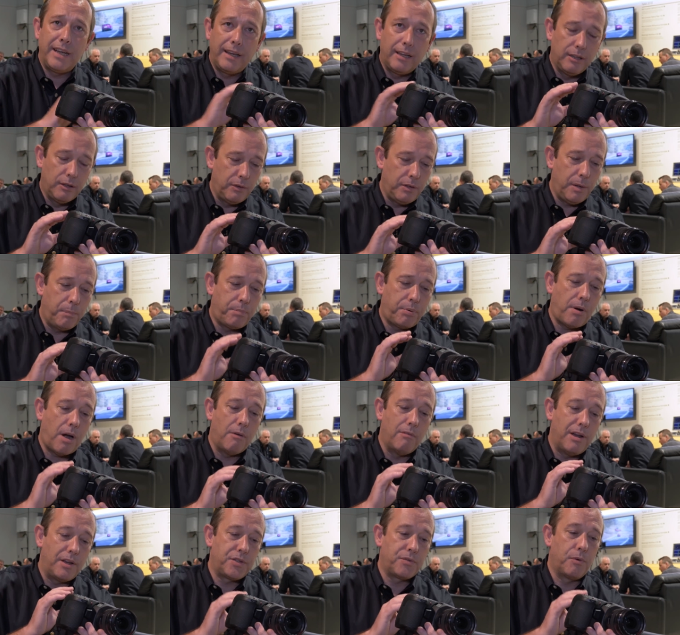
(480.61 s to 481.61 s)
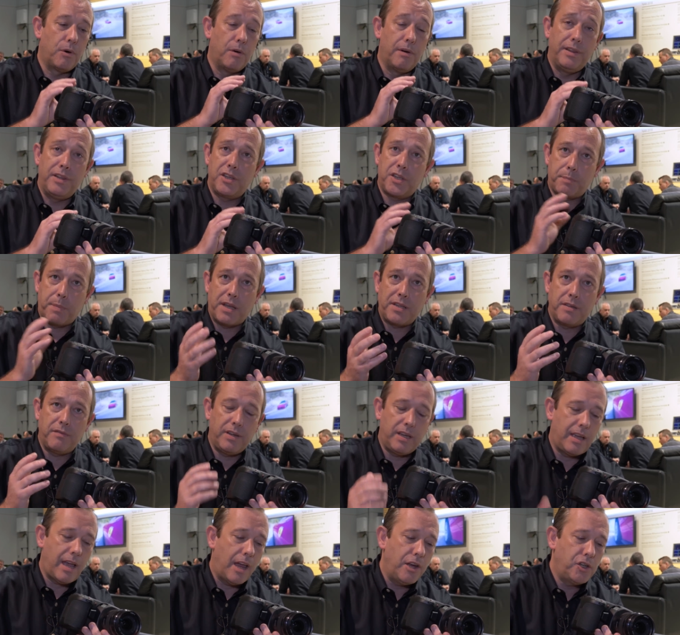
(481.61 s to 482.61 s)
included ProRes RAW in the
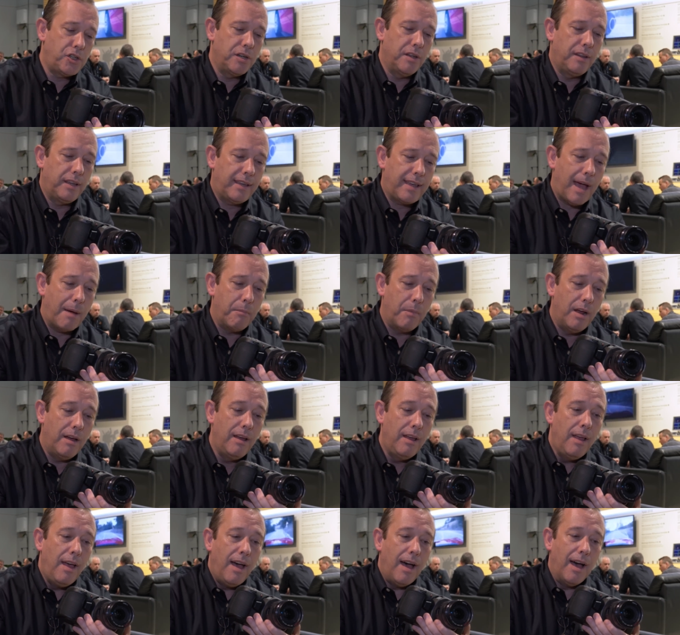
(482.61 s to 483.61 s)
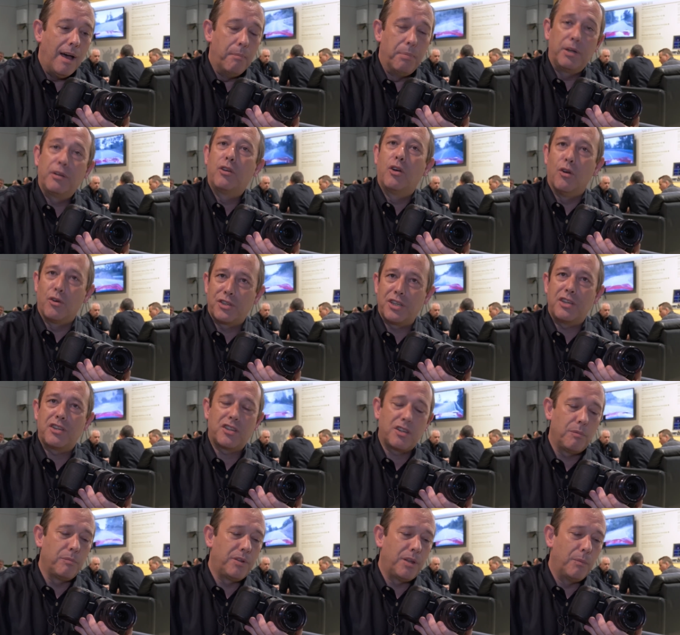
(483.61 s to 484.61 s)
specification of the camera, but of course it's
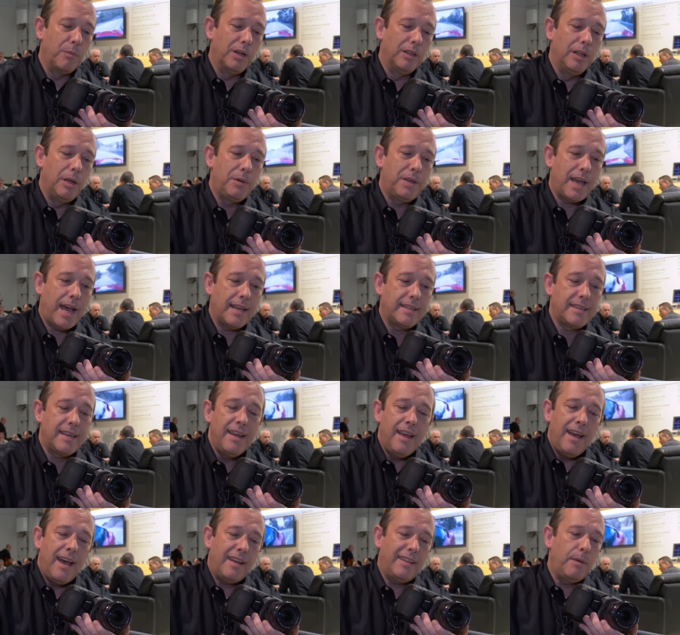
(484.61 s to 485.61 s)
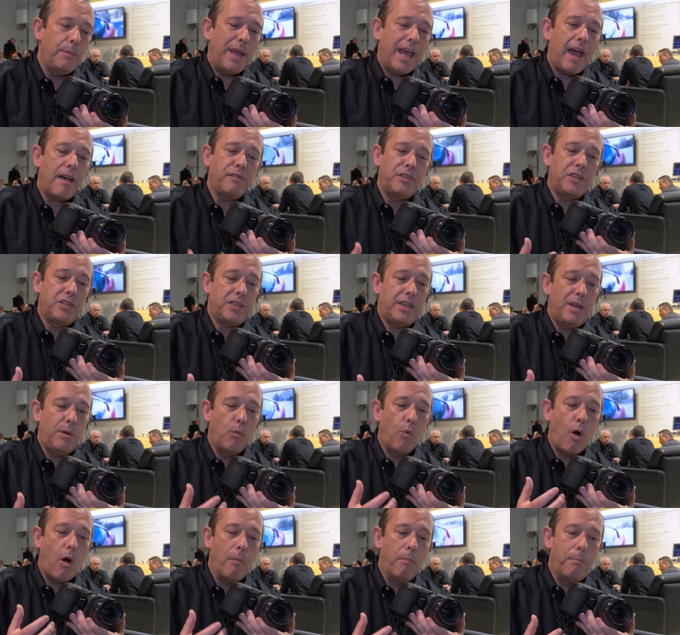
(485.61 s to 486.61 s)
something we'll look at. I think we have to see
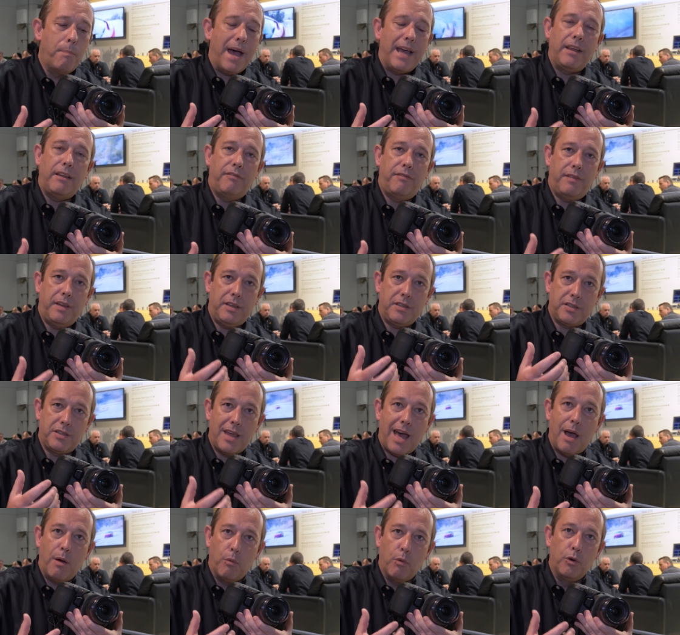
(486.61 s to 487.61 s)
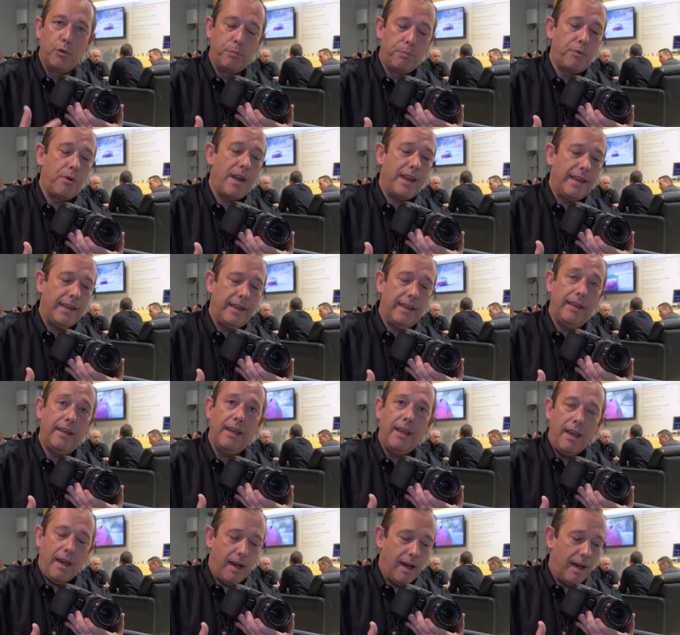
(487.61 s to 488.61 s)
what benefits that would bring
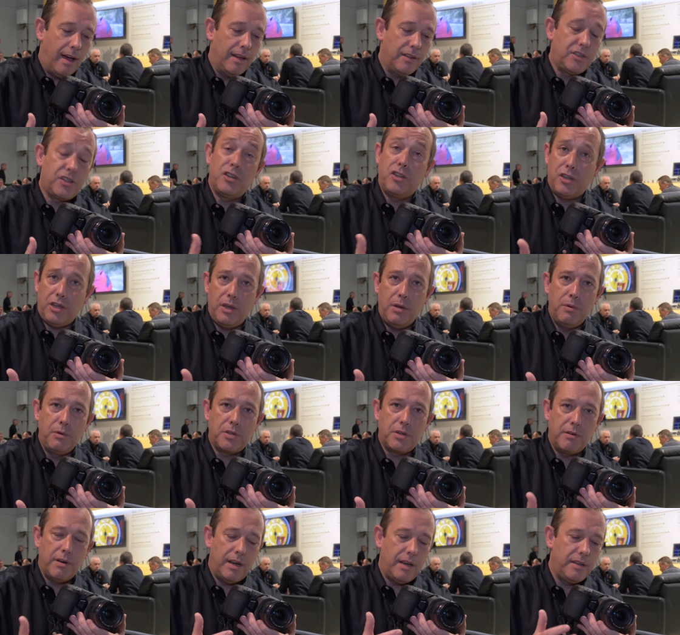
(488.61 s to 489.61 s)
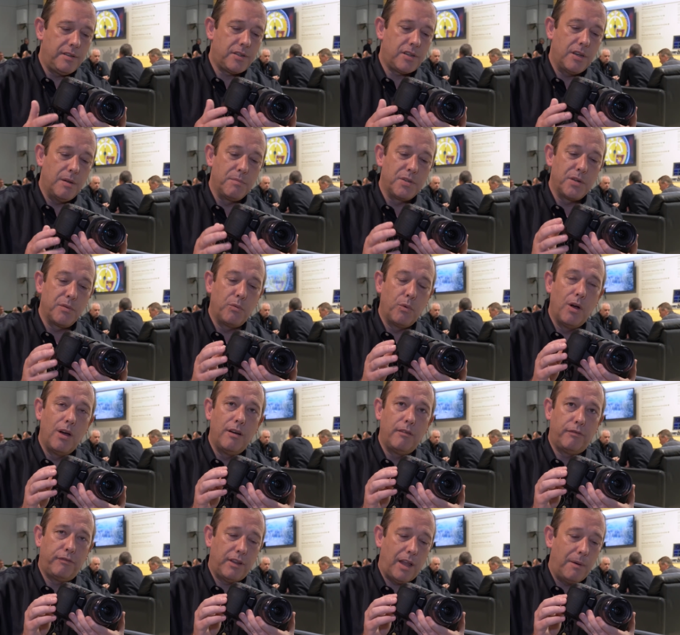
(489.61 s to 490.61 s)
to the user and in terms of
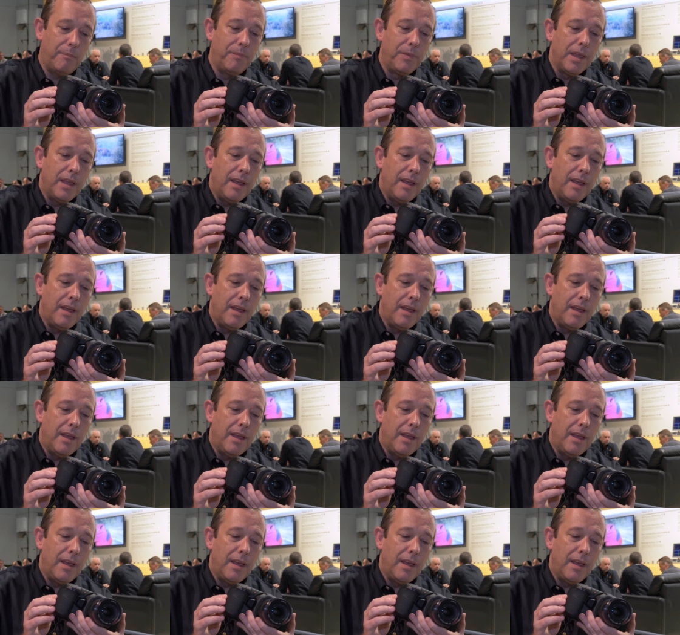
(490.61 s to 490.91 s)
workflow.